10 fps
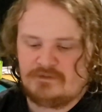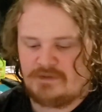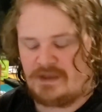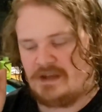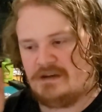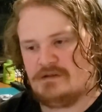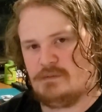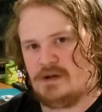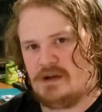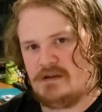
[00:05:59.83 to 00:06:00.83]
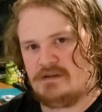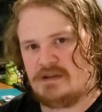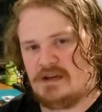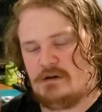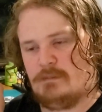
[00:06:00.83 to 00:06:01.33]
Like, it is what it is,
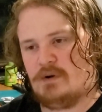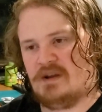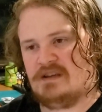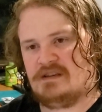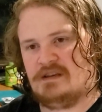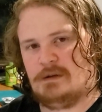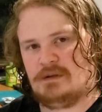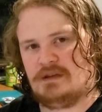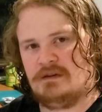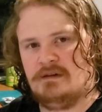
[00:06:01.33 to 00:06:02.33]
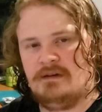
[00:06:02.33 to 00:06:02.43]
and your opponent has to deal with it.